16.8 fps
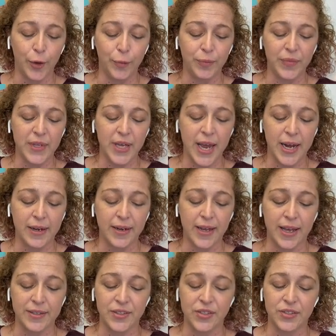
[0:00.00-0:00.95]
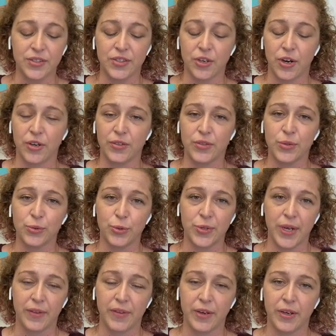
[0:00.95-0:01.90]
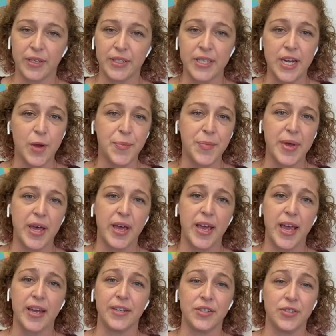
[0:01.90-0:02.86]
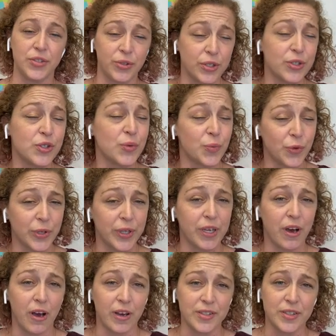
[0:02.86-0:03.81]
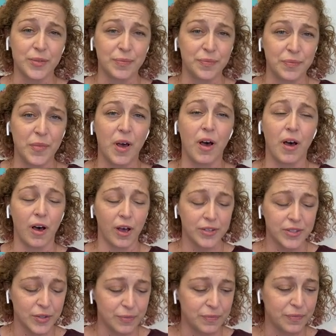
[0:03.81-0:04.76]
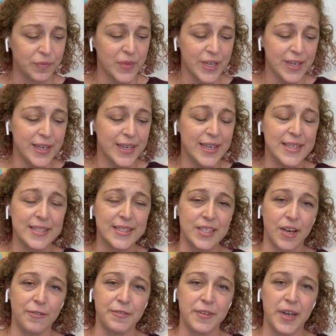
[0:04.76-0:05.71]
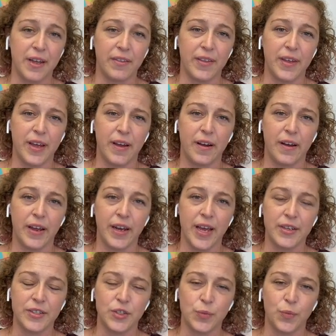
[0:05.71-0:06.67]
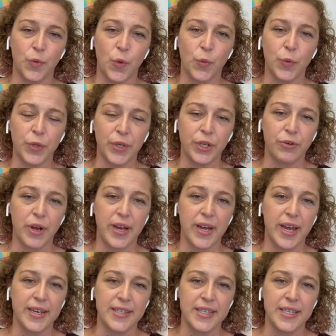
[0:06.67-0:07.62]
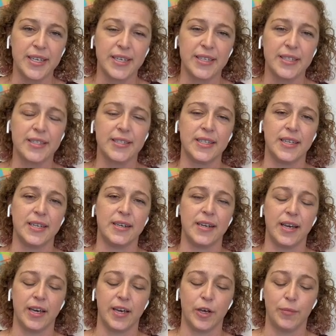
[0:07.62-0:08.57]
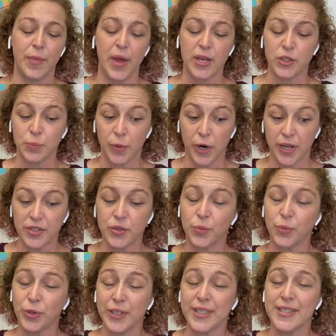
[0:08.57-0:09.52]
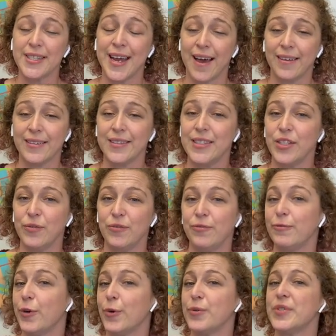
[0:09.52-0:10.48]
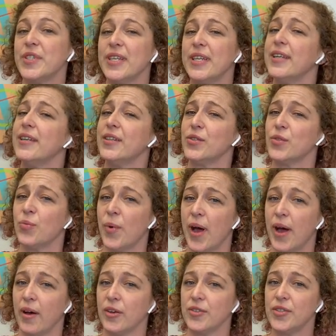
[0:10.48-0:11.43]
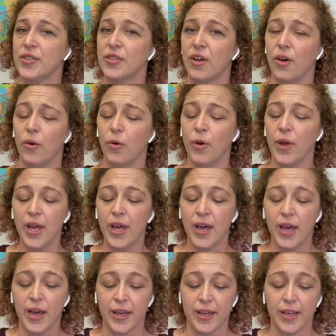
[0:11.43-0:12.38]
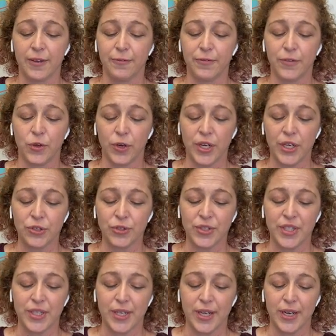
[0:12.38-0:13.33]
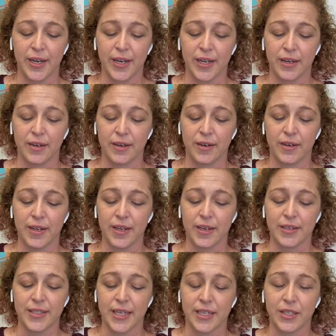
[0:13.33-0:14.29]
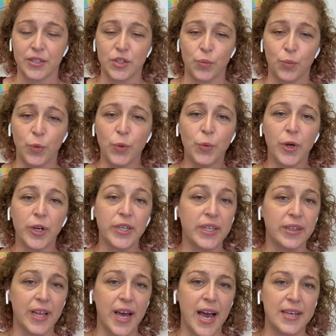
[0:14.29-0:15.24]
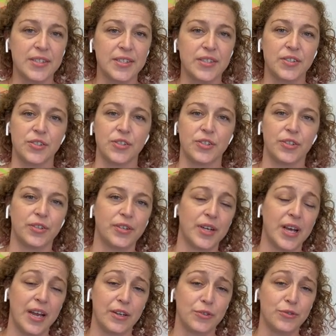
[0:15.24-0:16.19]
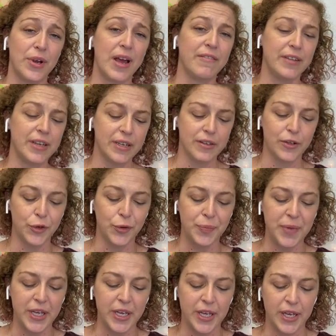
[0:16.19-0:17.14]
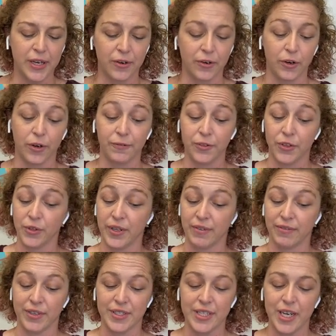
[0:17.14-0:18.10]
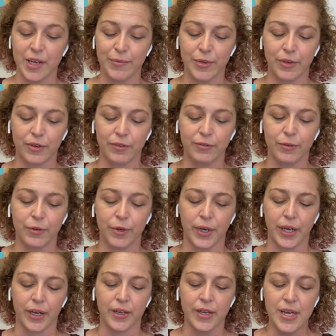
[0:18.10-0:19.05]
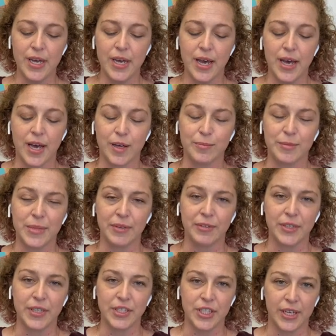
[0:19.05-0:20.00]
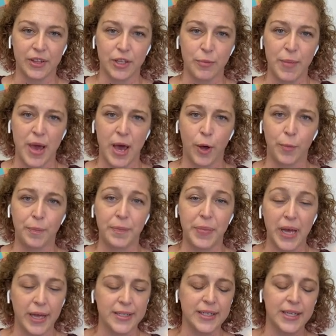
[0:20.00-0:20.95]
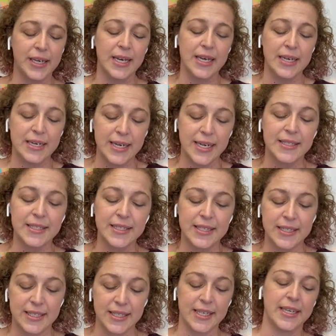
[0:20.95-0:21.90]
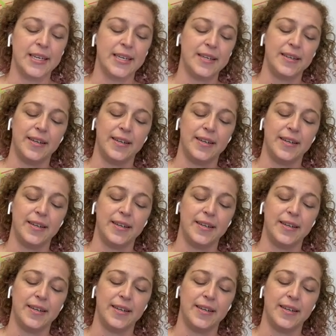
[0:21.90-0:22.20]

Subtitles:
Kate has started the school down there in Tampa and is doing some really awesome stuff down there and has some really great ideas and has brought some really talented folks in as well. So if you're interested in taking some woodworking classes or kind of traveling a little bit, or if you live in Tampa or Florida, definitely check them out. But Nancy did